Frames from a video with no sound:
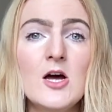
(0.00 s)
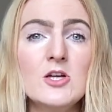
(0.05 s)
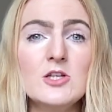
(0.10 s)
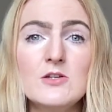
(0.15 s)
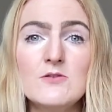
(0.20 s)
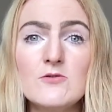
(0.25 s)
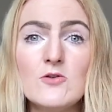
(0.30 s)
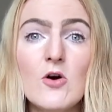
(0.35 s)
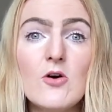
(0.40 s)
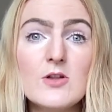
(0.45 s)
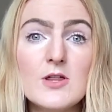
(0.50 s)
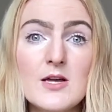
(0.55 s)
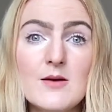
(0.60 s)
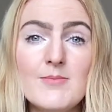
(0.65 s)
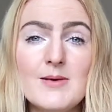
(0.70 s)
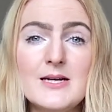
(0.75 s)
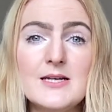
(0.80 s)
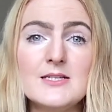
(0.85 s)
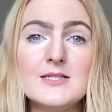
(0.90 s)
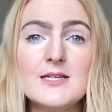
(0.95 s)
You've got the
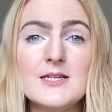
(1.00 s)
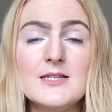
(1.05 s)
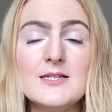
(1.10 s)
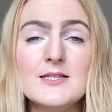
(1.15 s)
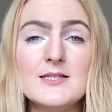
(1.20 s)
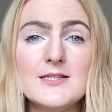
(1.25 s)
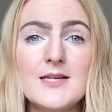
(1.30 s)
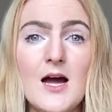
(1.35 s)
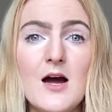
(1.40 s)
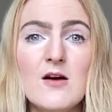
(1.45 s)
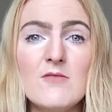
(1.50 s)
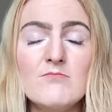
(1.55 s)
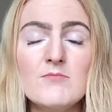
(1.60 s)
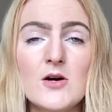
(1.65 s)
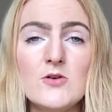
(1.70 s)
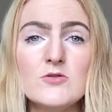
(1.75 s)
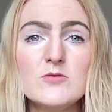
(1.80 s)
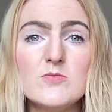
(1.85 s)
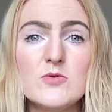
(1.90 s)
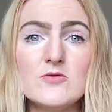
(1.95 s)
ability to set up
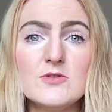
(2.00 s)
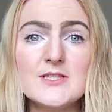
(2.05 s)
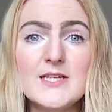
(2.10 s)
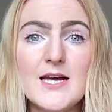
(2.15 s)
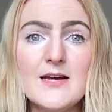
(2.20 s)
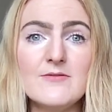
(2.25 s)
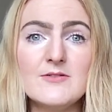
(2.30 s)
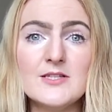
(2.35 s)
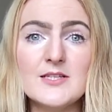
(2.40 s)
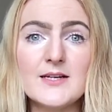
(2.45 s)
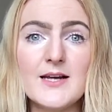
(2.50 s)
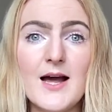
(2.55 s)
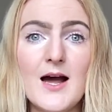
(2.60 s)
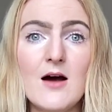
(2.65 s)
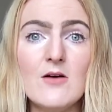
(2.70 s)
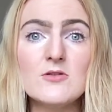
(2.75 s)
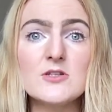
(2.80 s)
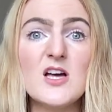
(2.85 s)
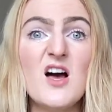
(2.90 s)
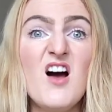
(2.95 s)
multiple savings
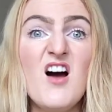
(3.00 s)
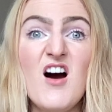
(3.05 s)
accounts.